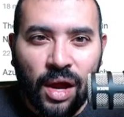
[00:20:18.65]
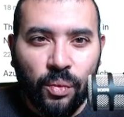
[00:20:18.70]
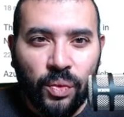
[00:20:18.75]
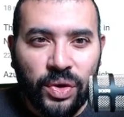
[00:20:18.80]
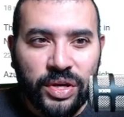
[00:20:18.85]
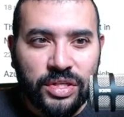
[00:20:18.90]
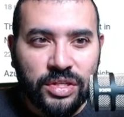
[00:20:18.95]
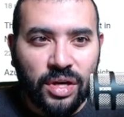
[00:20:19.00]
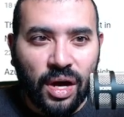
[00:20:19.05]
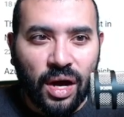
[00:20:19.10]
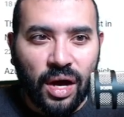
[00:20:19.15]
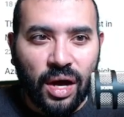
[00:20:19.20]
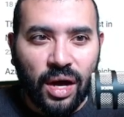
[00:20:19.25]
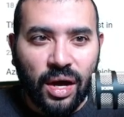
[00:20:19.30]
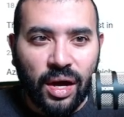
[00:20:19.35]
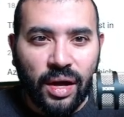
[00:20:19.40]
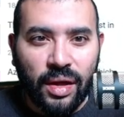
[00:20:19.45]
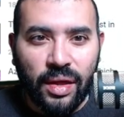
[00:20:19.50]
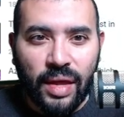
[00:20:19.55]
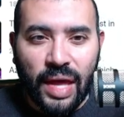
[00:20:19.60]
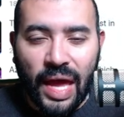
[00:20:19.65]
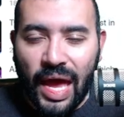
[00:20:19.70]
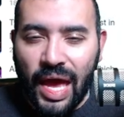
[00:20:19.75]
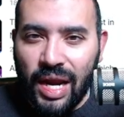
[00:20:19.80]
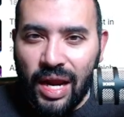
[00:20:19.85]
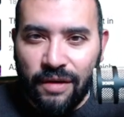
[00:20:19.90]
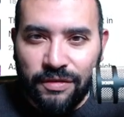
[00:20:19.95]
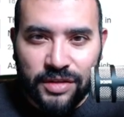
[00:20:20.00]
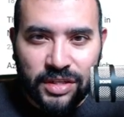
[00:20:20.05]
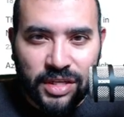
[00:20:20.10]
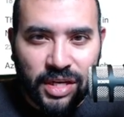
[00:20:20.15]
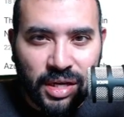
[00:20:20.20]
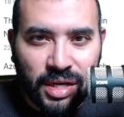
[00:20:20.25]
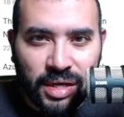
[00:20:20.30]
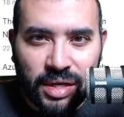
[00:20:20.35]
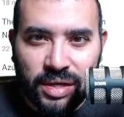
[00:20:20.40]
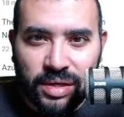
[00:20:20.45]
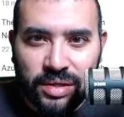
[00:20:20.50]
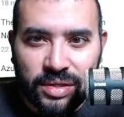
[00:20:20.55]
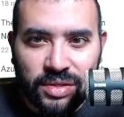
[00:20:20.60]
We saw
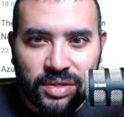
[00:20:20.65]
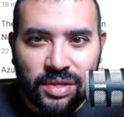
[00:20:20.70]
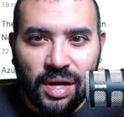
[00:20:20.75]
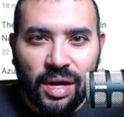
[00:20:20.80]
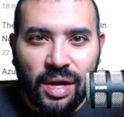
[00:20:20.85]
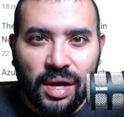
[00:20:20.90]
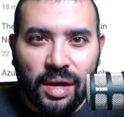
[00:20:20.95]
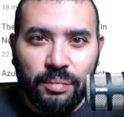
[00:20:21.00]
NFTs